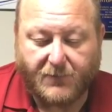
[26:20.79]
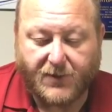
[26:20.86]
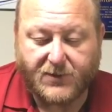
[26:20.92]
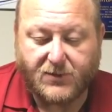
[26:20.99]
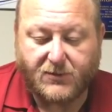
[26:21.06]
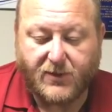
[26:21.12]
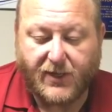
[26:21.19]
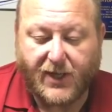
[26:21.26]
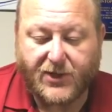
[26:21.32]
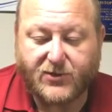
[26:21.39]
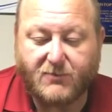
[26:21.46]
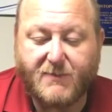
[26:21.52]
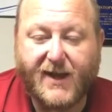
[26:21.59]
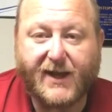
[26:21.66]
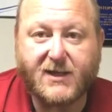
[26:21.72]
but due to the
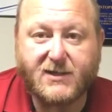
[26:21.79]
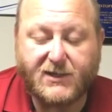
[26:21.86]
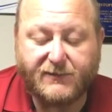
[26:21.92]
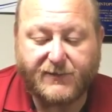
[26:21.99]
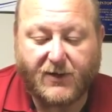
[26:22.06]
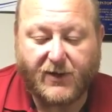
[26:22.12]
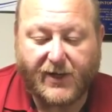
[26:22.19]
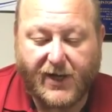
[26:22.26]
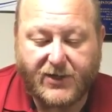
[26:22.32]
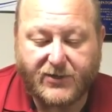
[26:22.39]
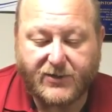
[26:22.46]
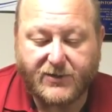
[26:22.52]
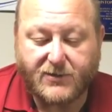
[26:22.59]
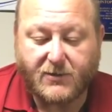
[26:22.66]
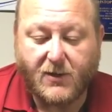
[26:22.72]
actual magazine
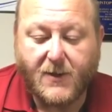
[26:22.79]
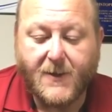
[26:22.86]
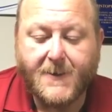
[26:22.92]
variations,